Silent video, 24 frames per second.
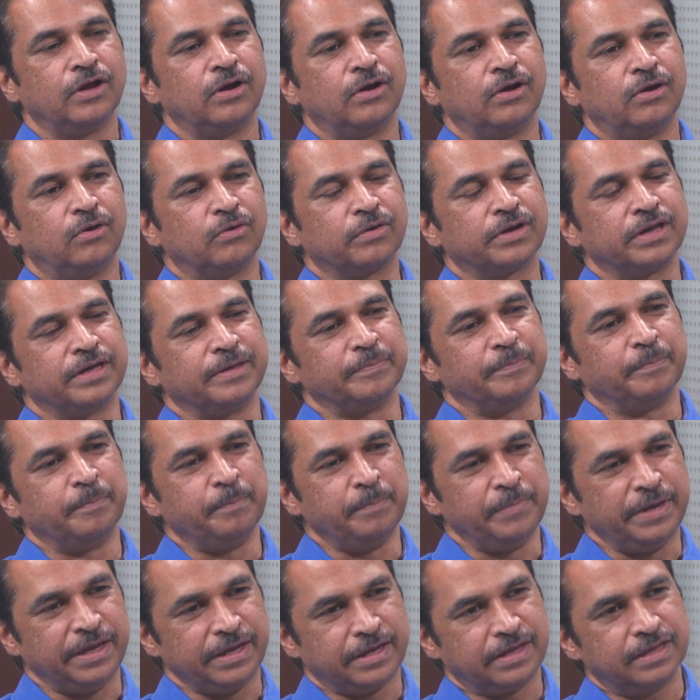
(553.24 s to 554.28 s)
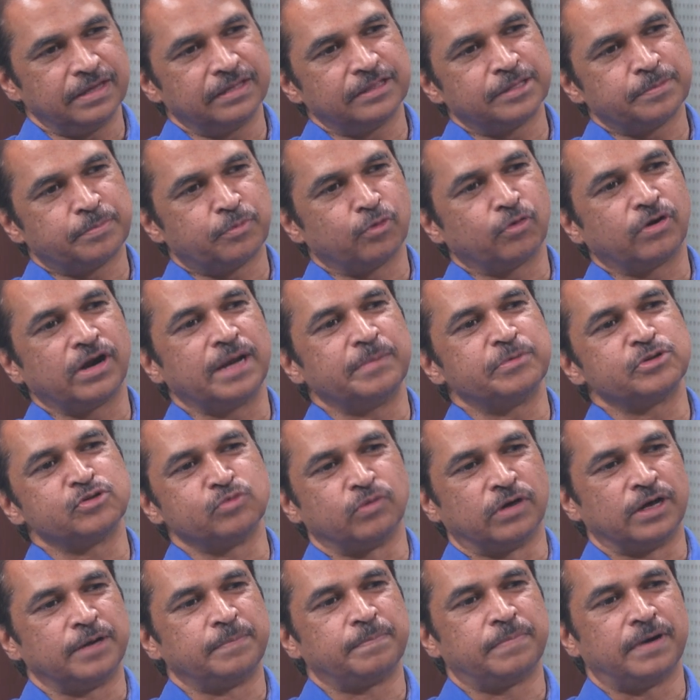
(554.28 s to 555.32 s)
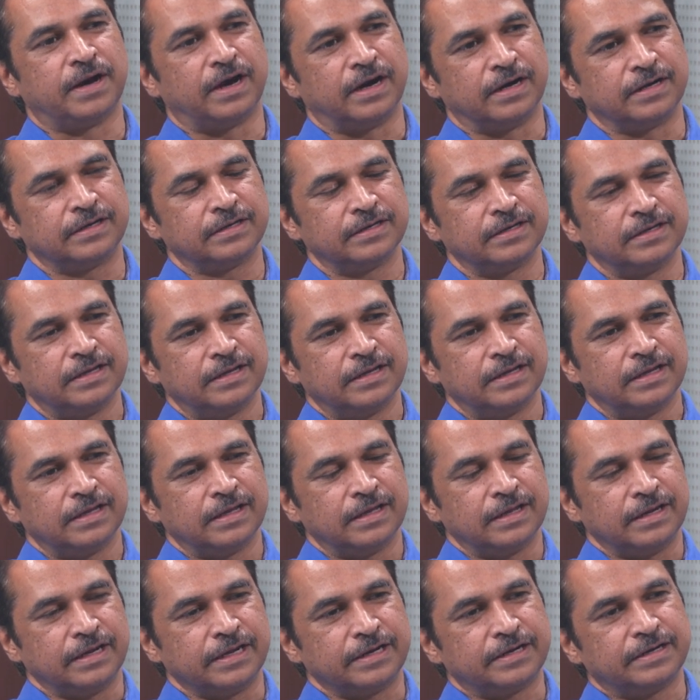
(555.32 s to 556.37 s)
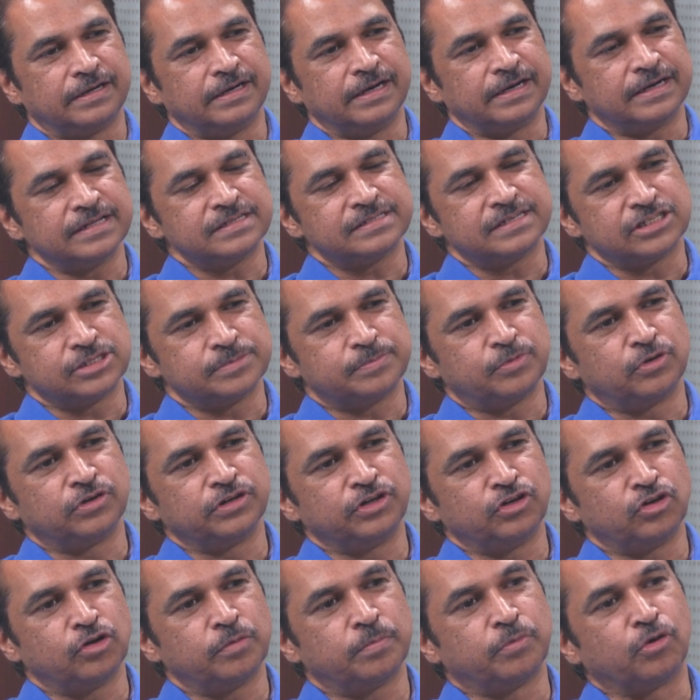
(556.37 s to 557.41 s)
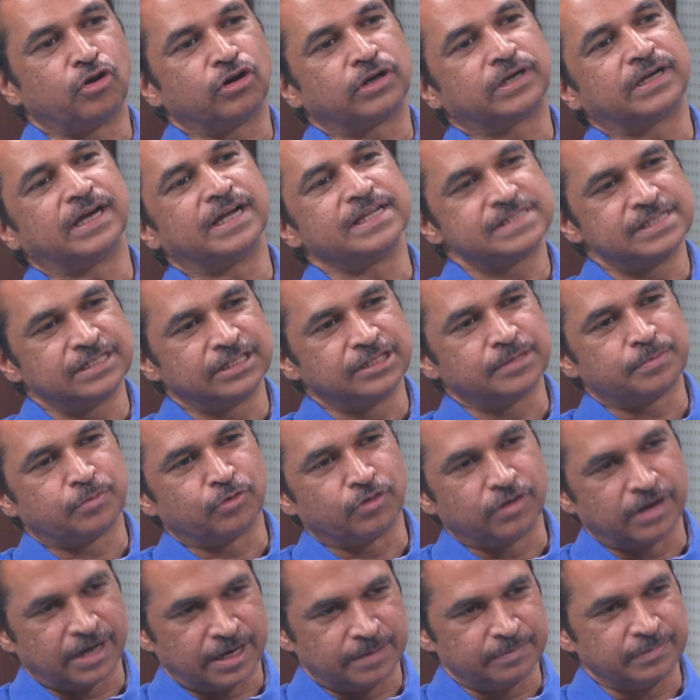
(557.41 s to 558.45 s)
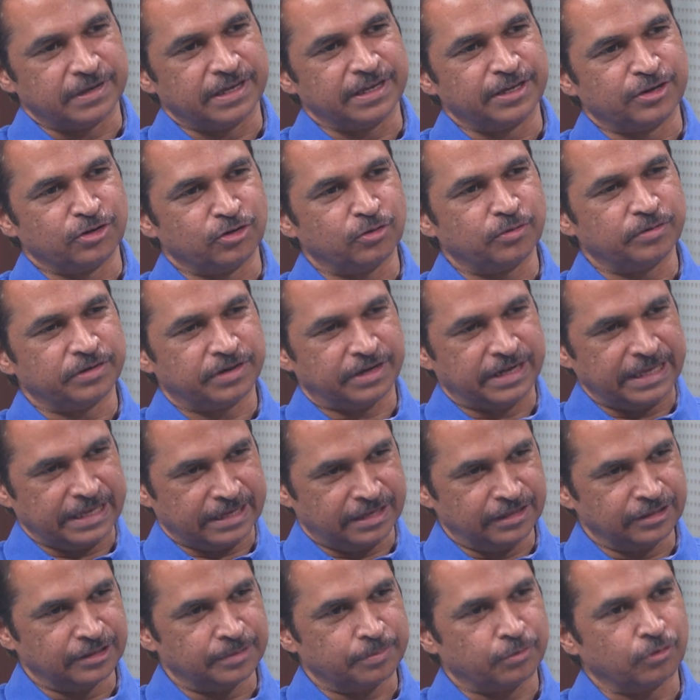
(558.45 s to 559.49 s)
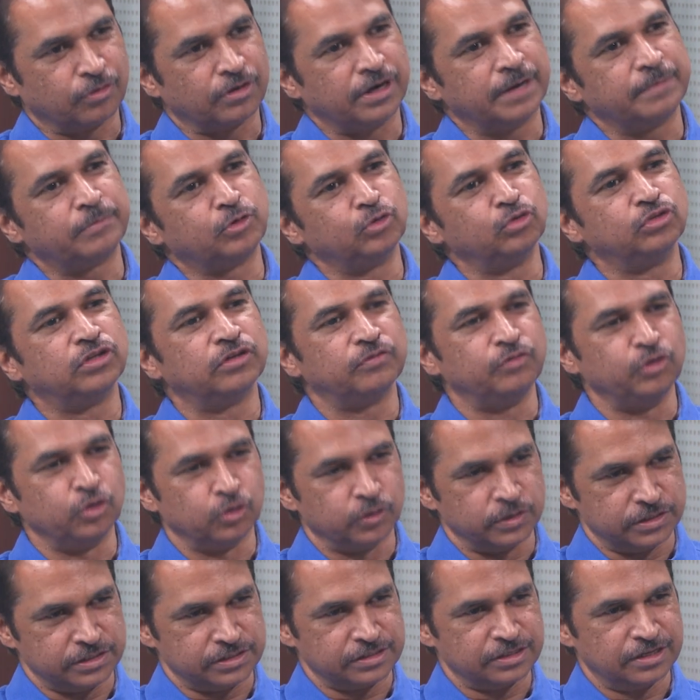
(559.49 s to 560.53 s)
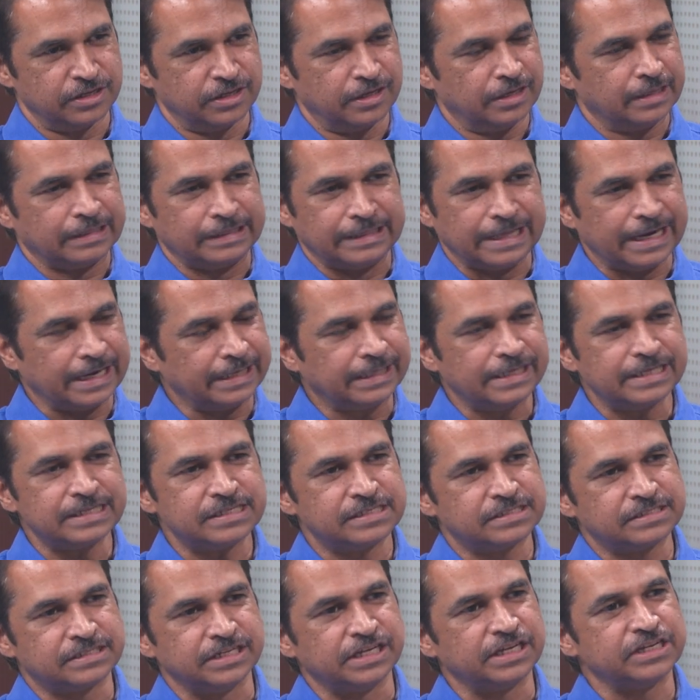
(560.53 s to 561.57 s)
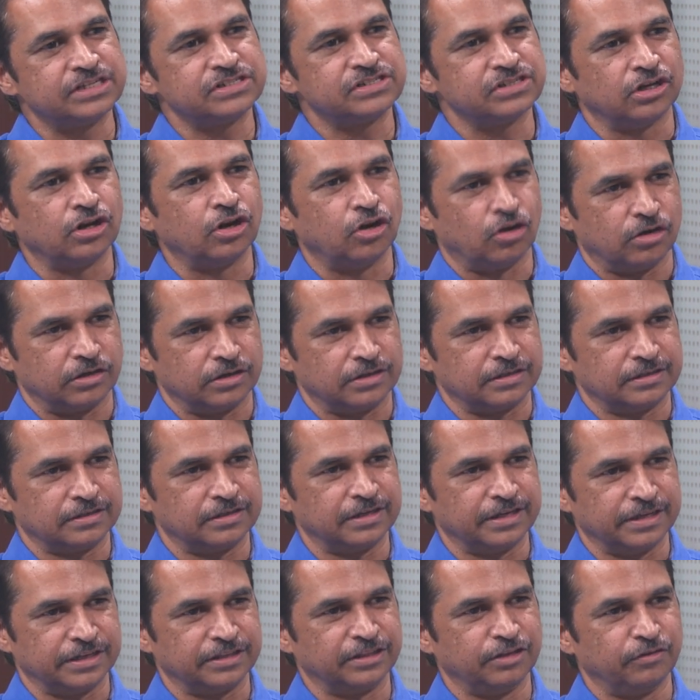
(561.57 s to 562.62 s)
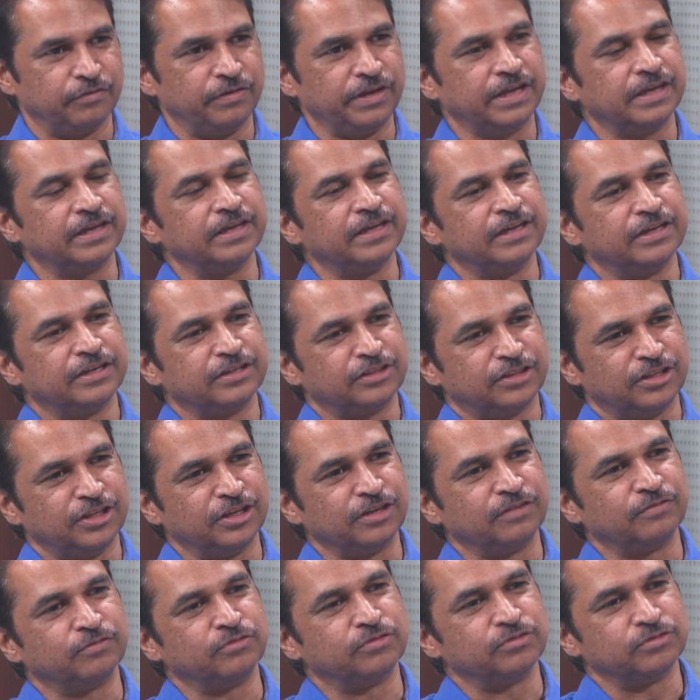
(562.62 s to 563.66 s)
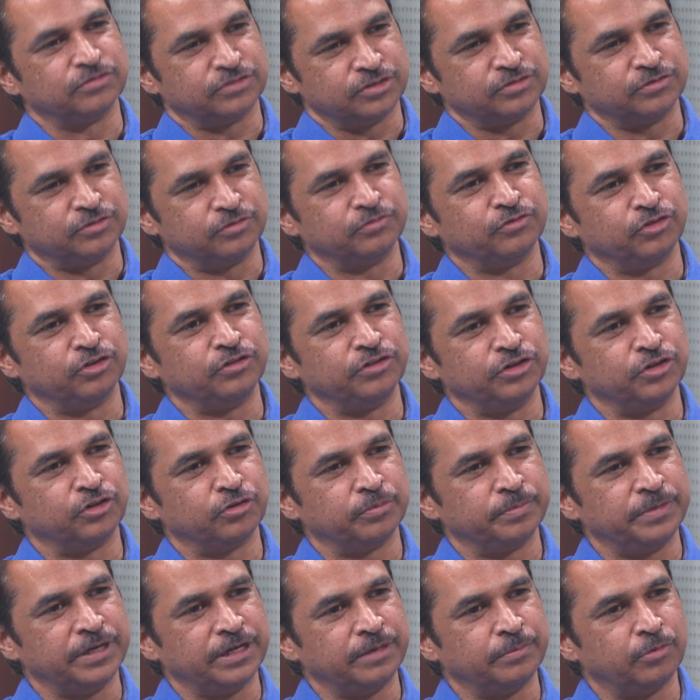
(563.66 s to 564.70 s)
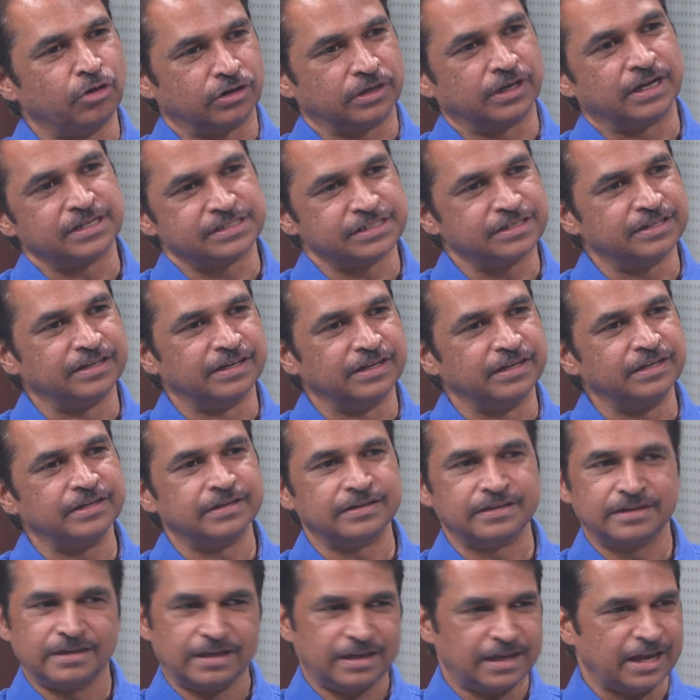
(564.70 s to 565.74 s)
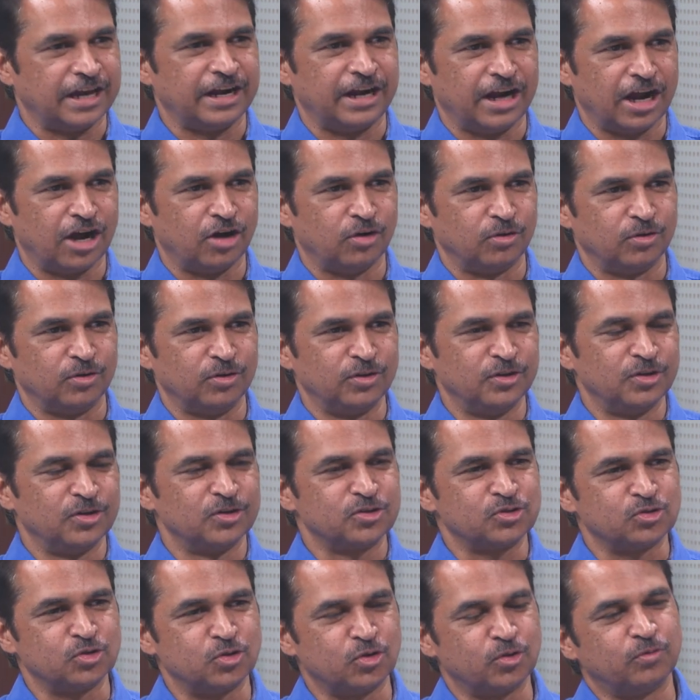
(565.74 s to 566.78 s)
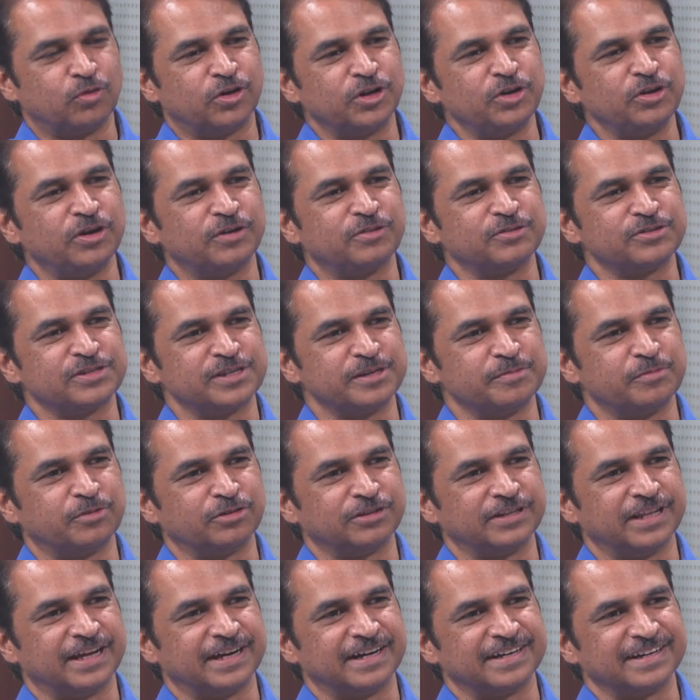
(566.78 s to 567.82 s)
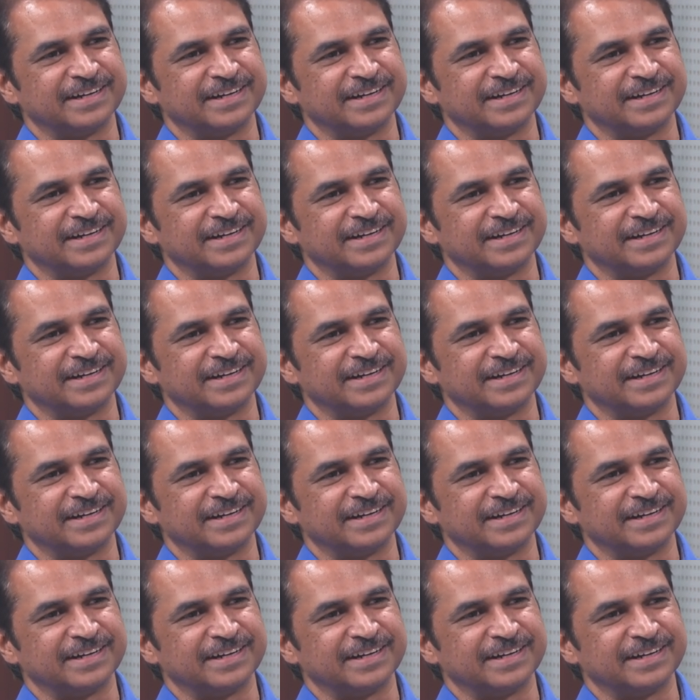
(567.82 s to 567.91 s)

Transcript: Okay, making the program is one part. Let us touch upon, you know, broadcasting the program, like, you know, taking the program to the viewers. That has changed a lot, like the way thing would, you know, be broadcasted earlier and now. So what do you have to say about that?